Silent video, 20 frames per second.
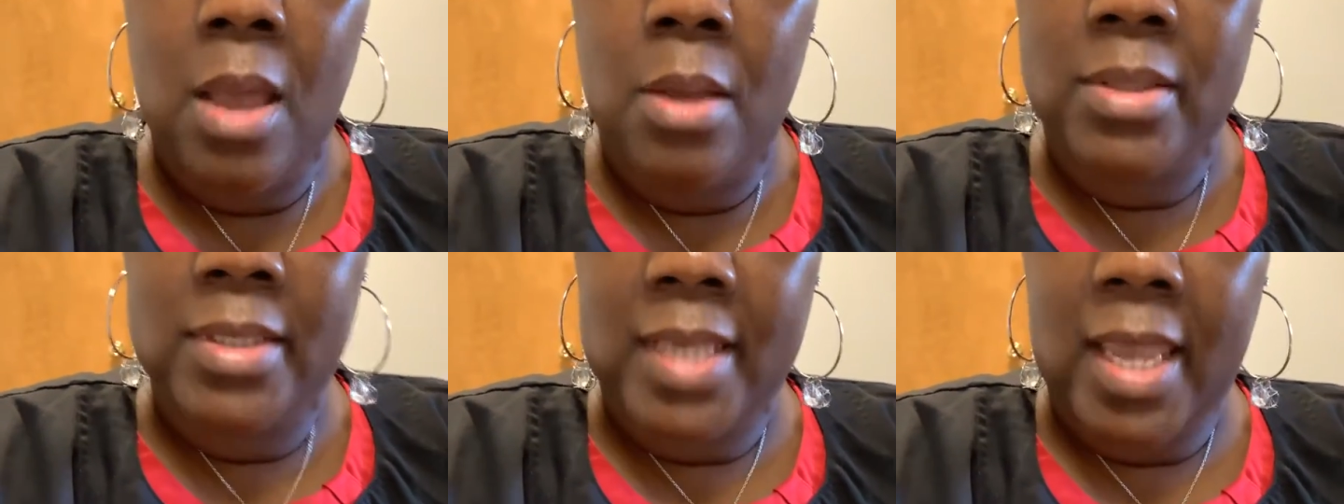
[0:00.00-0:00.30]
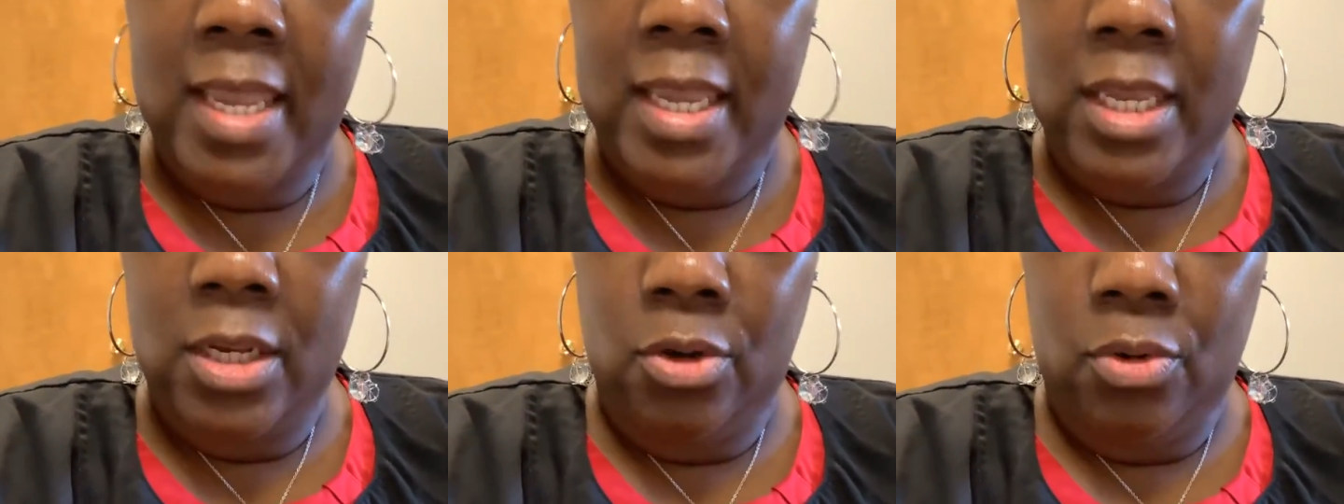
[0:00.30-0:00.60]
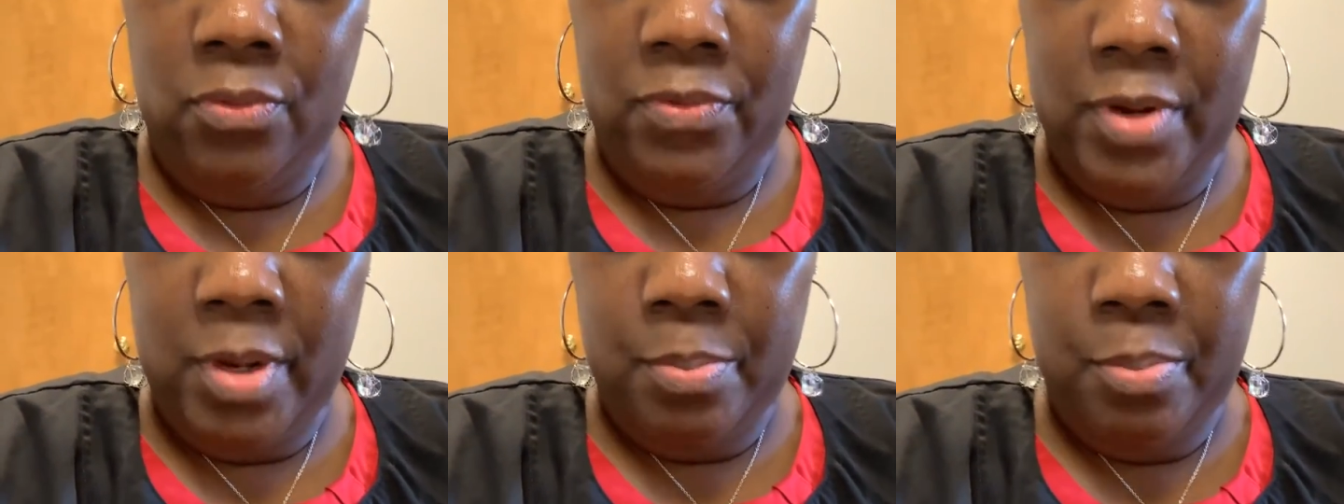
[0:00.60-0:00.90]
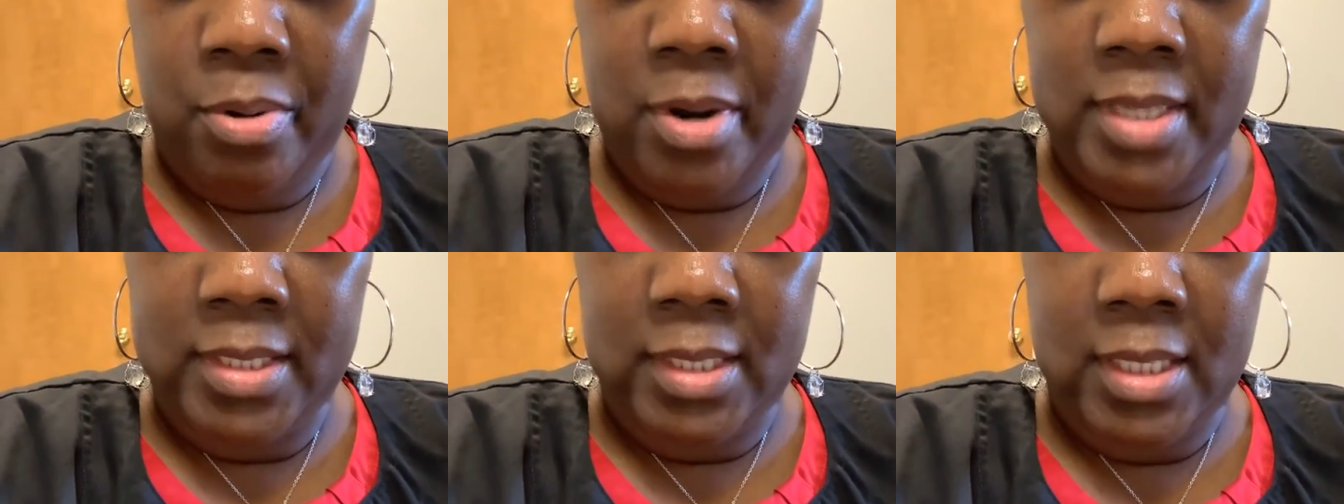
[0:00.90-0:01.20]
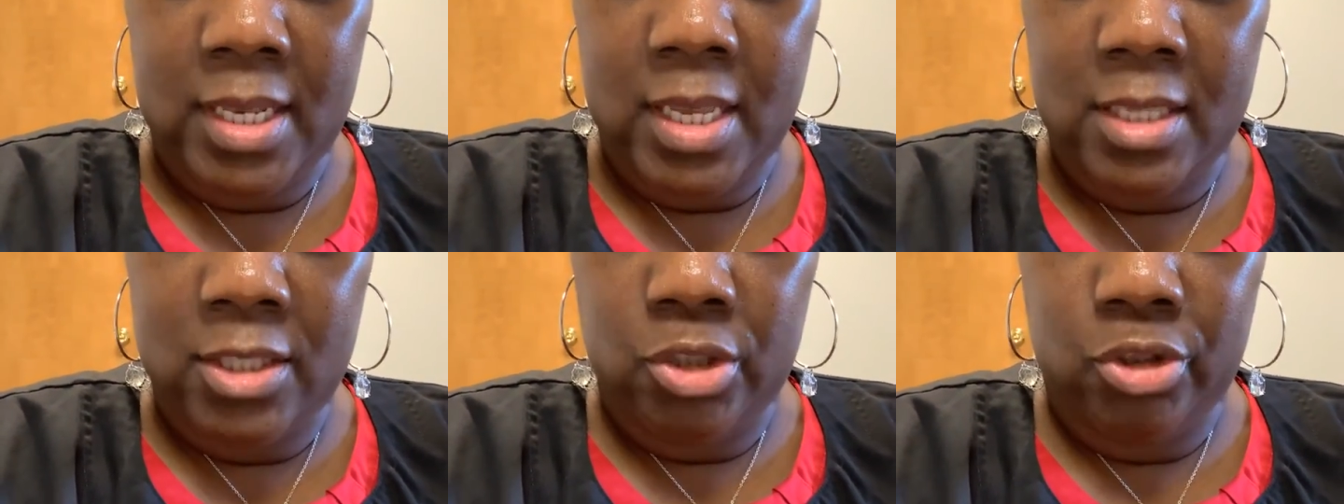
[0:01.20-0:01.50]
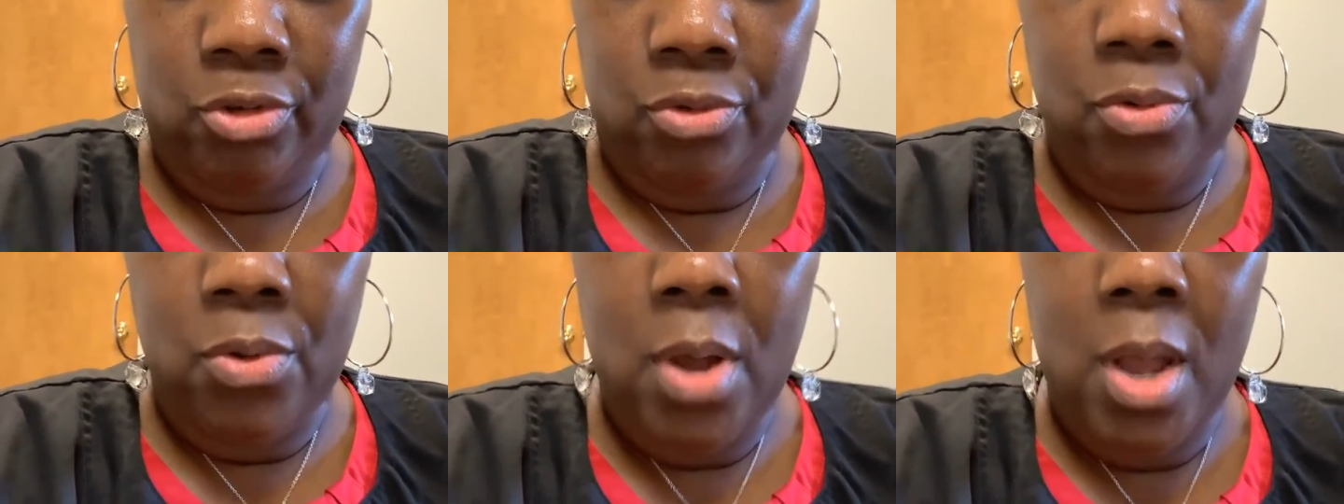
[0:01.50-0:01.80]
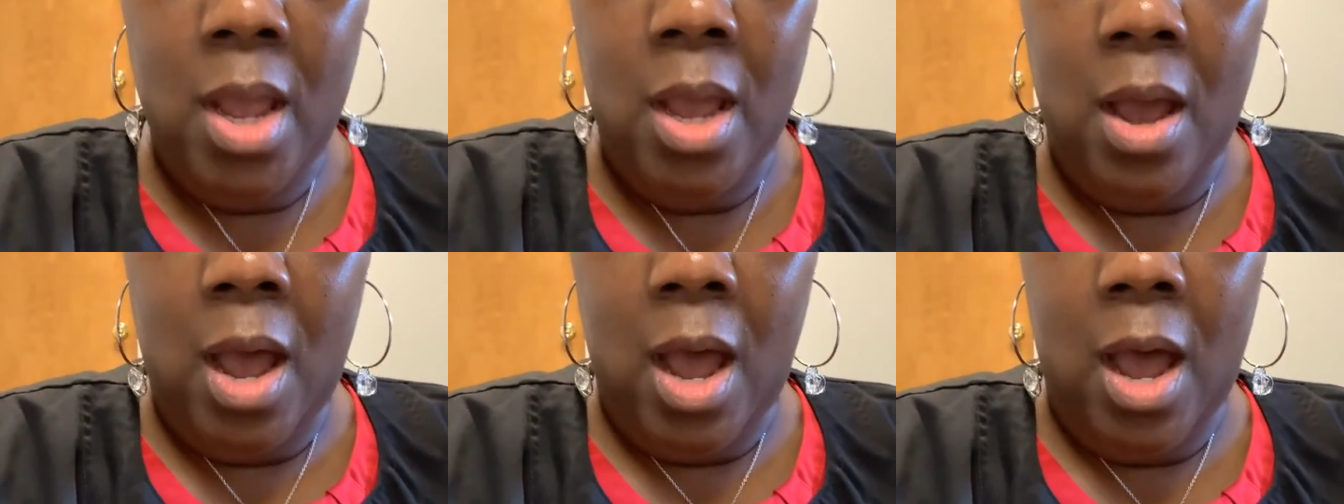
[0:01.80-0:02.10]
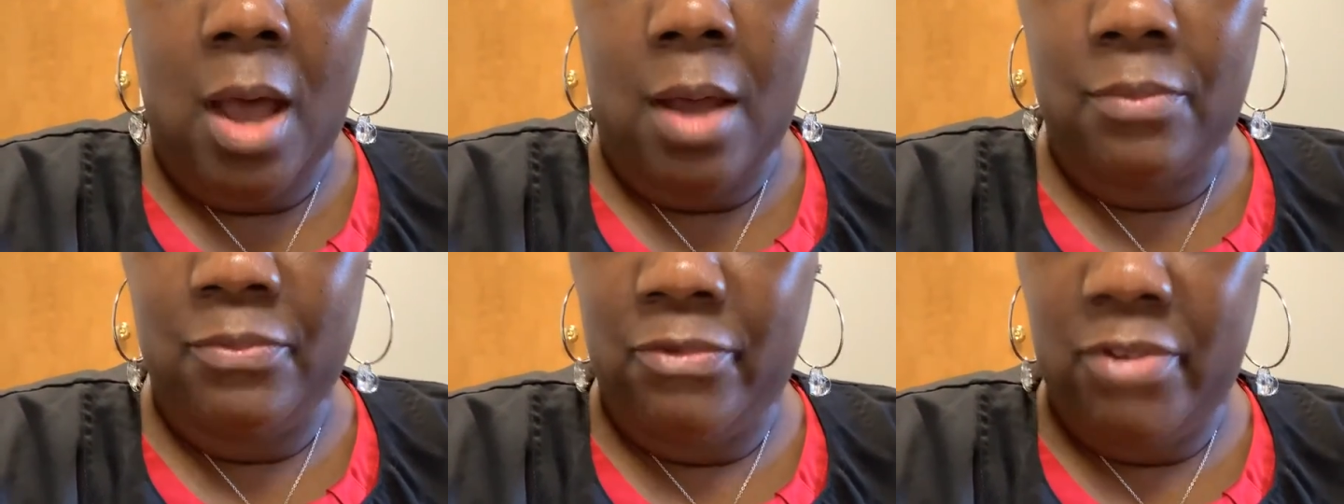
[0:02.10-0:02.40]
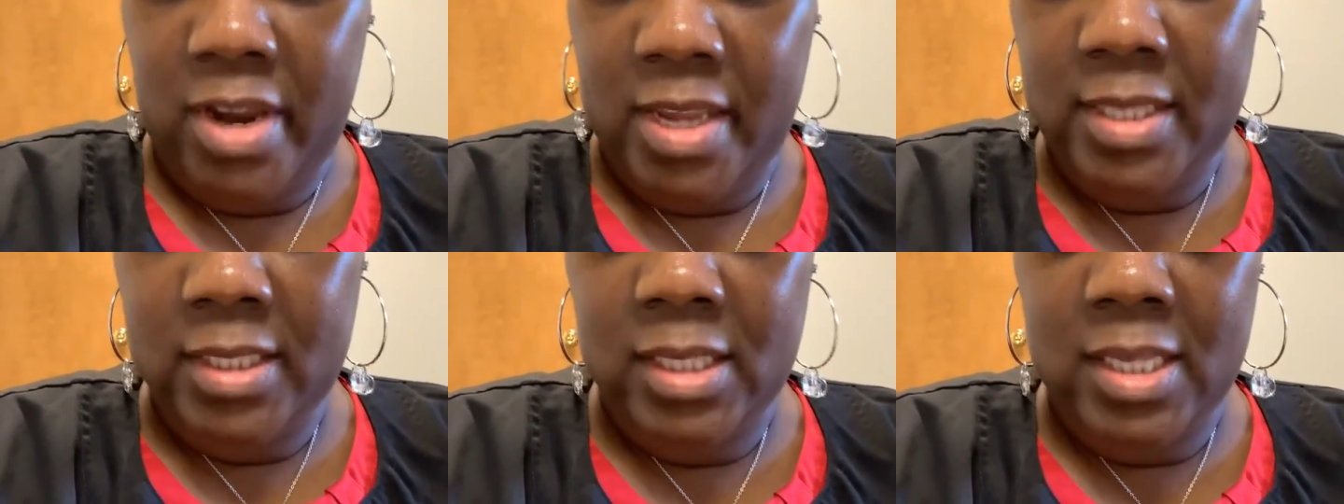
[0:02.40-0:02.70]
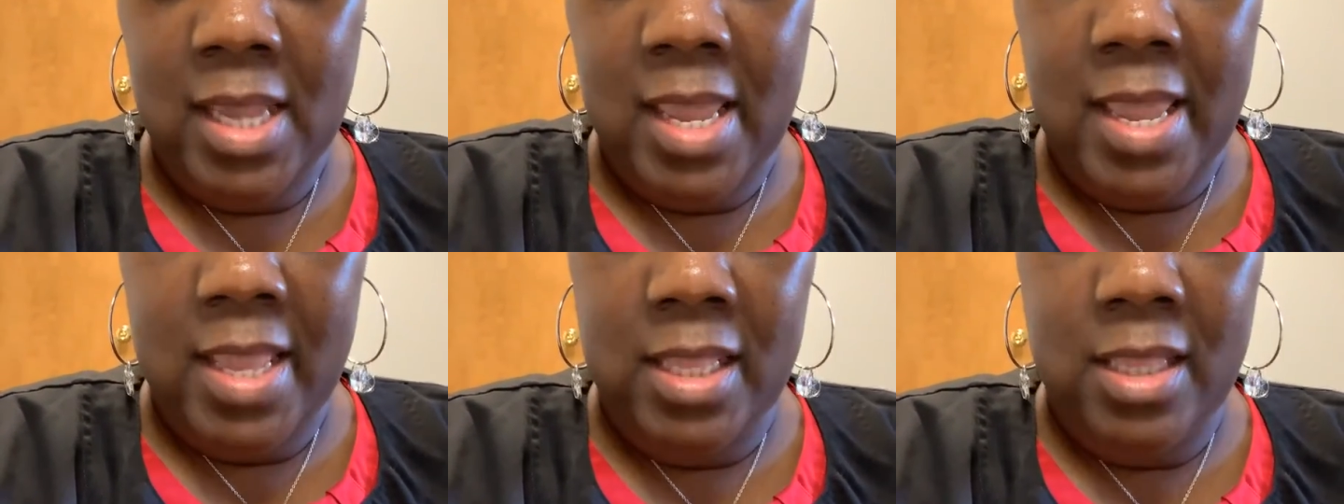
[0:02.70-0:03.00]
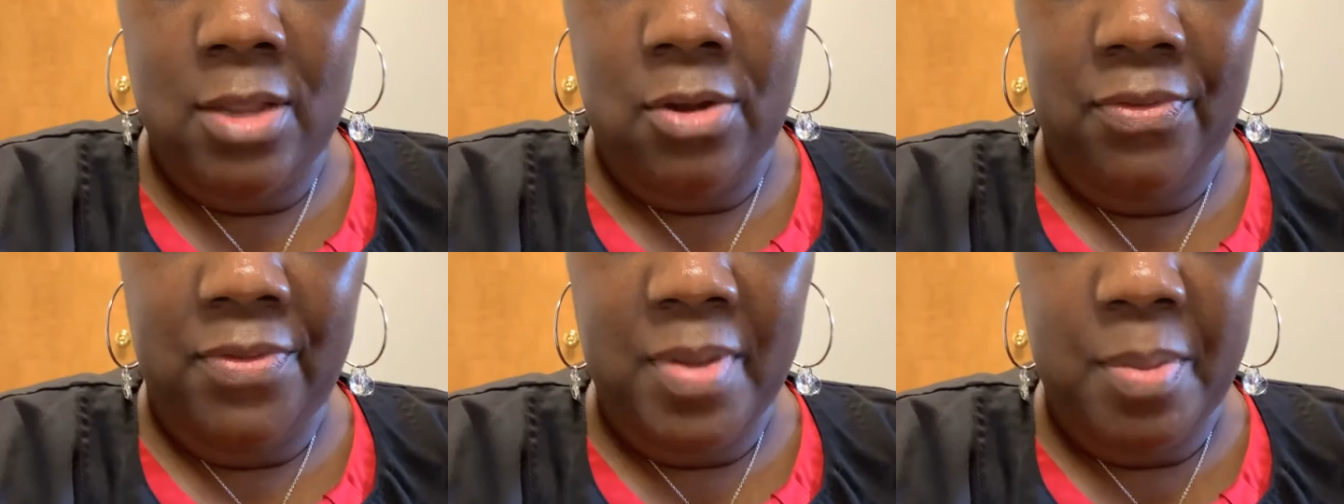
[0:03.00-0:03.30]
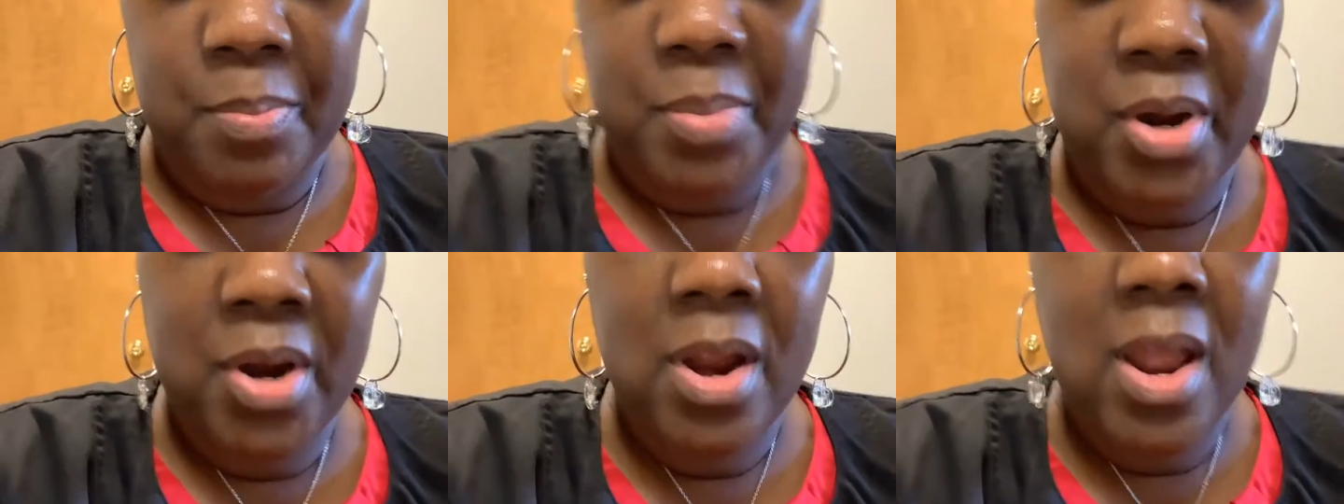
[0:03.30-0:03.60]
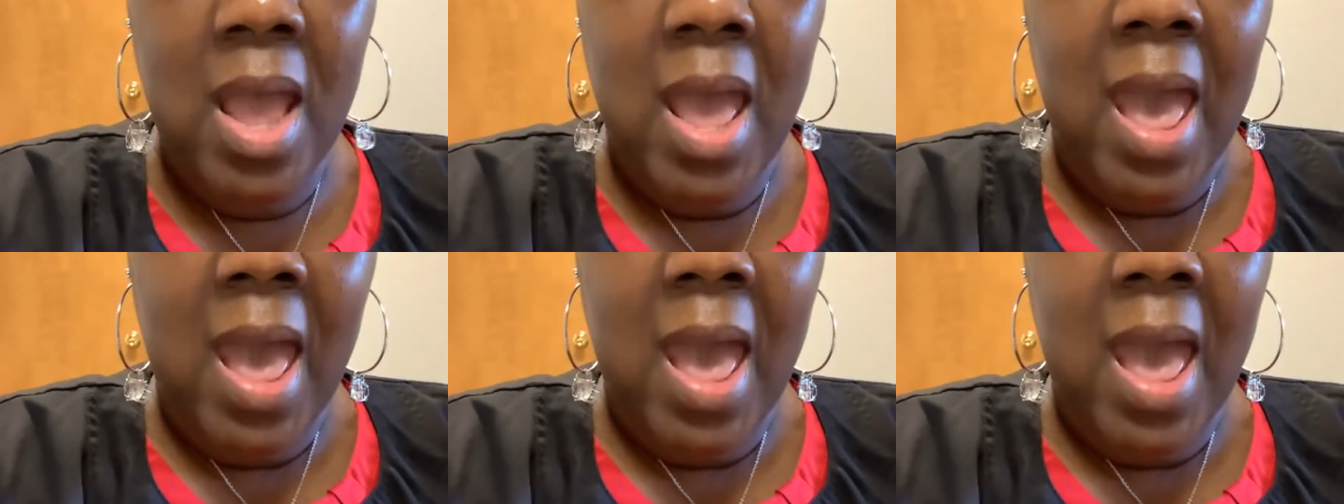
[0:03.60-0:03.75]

taking over the presidential um, race in November.